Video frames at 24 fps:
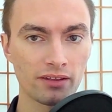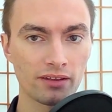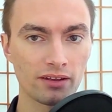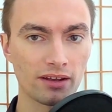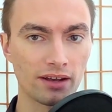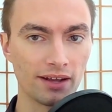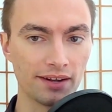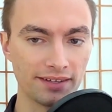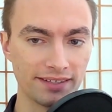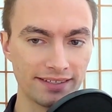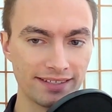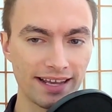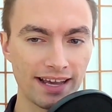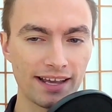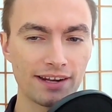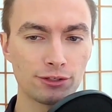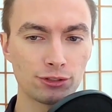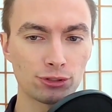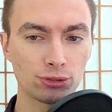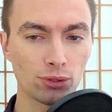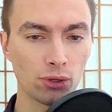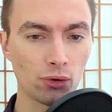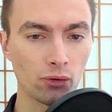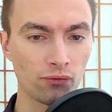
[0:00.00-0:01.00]
A dead
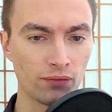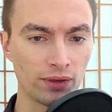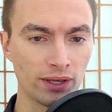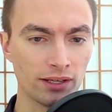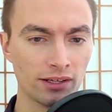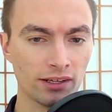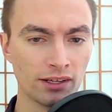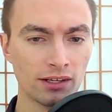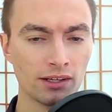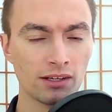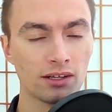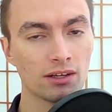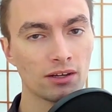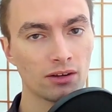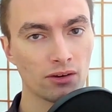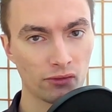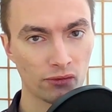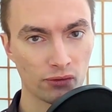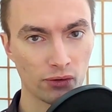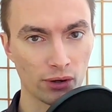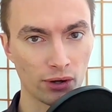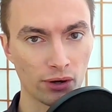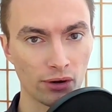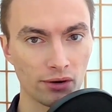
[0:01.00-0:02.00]
trophy
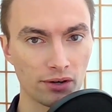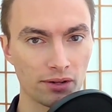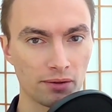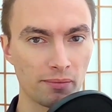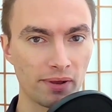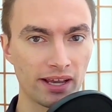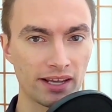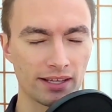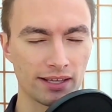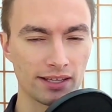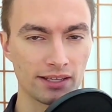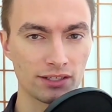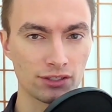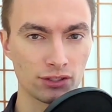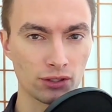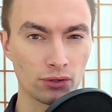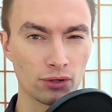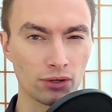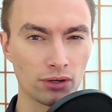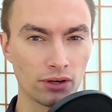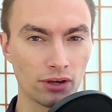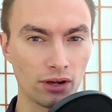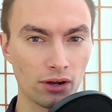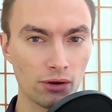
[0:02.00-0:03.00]
for her to make into
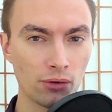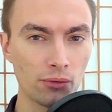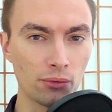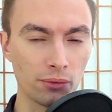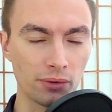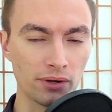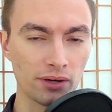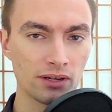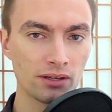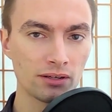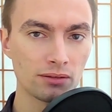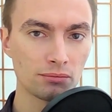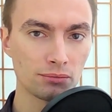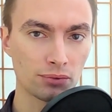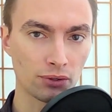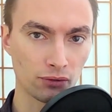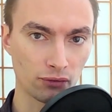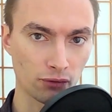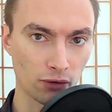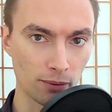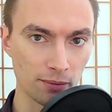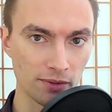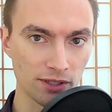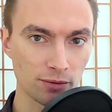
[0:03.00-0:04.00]
her own
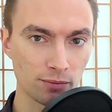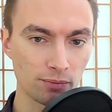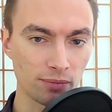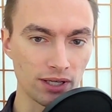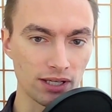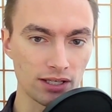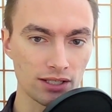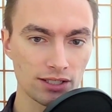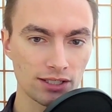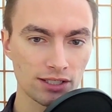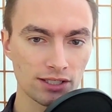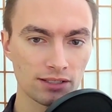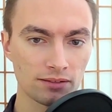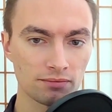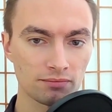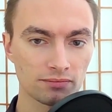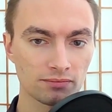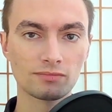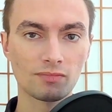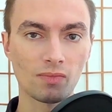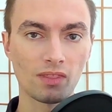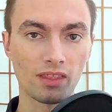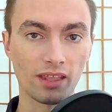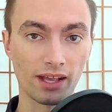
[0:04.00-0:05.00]
performance piece.
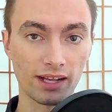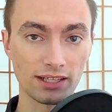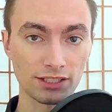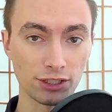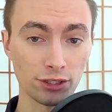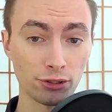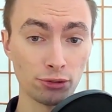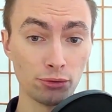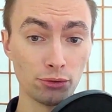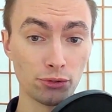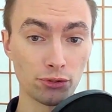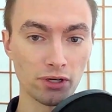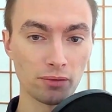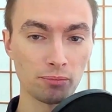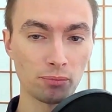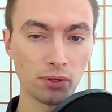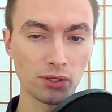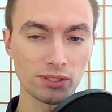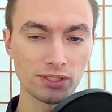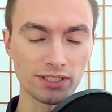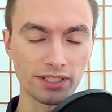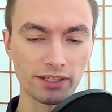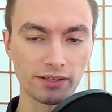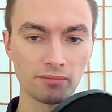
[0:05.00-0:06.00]
As Kundera
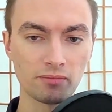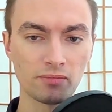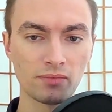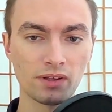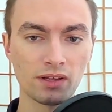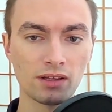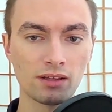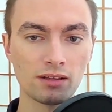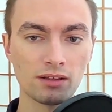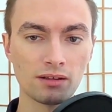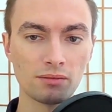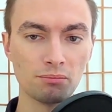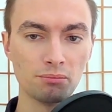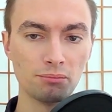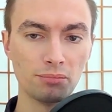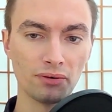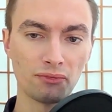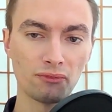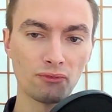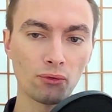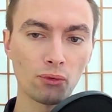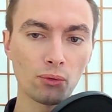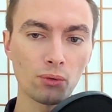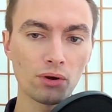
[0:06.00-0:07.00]
puts it,
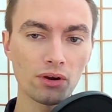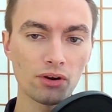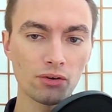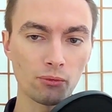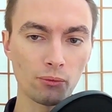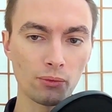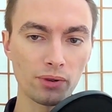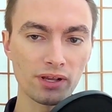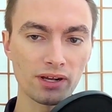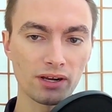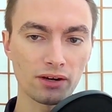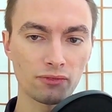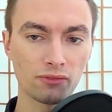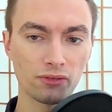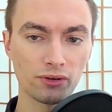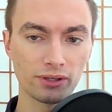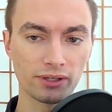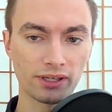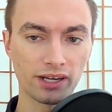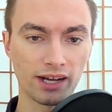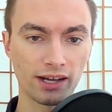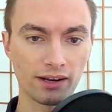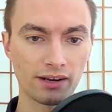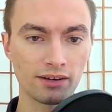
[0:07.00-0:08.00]
before we are
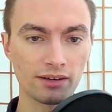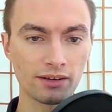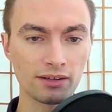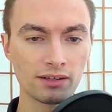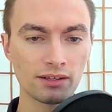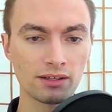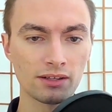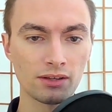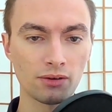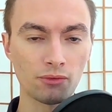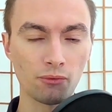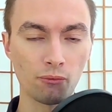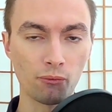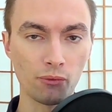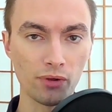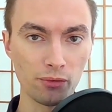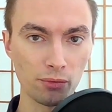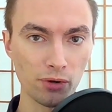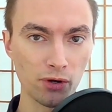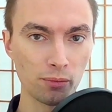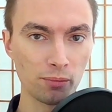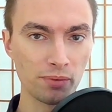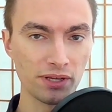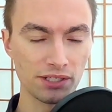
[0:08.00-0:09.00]
forgotten, we
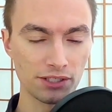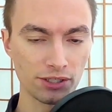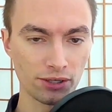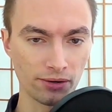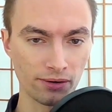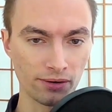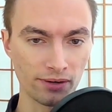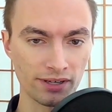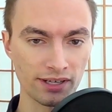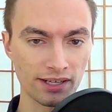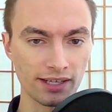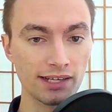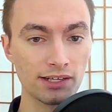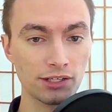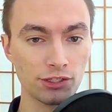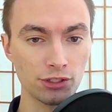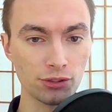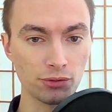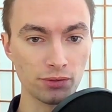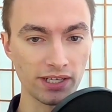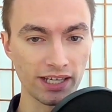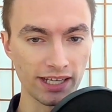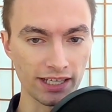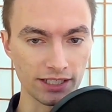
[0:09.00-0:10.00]
will be turned into
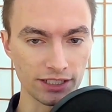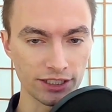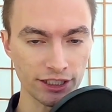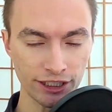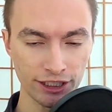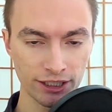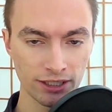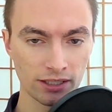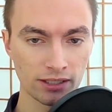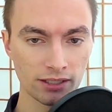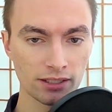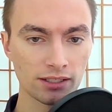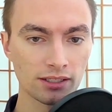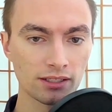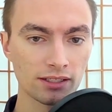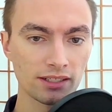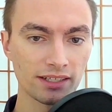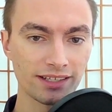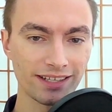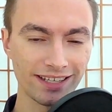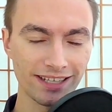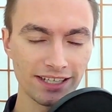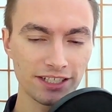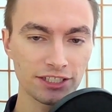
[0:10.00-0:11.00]
kitsch.
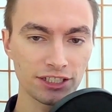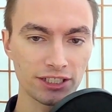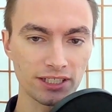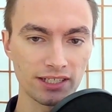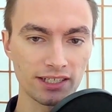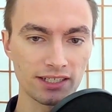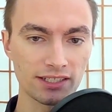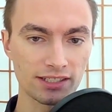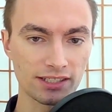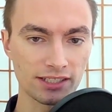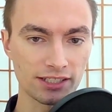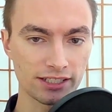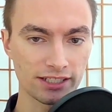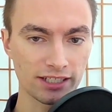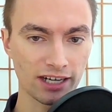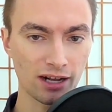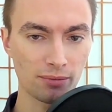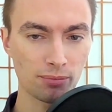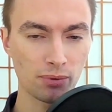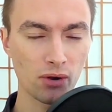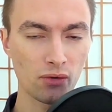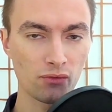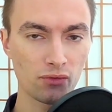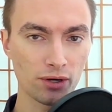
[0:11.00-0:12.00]
Kitsch is the
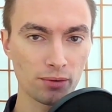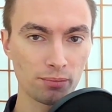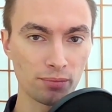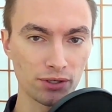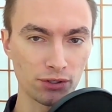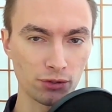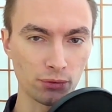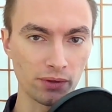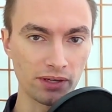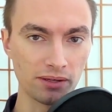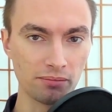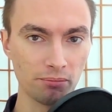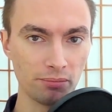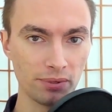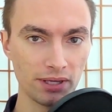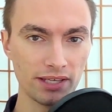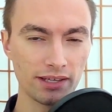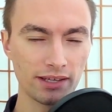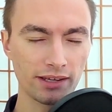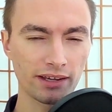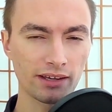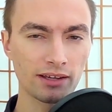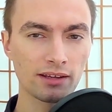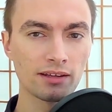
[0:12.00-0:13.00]
stopover between
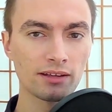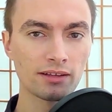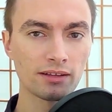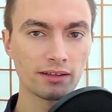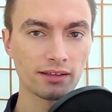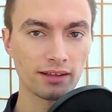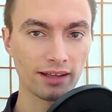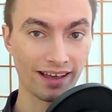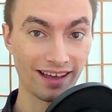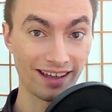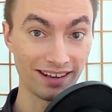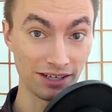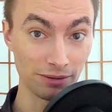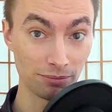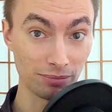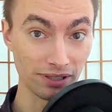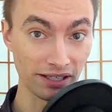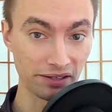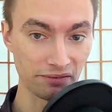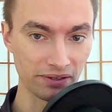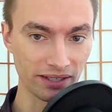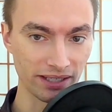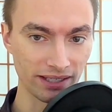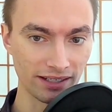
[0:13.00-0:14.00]
being and
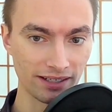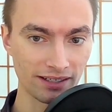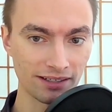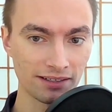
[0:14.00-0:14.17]
oblivion.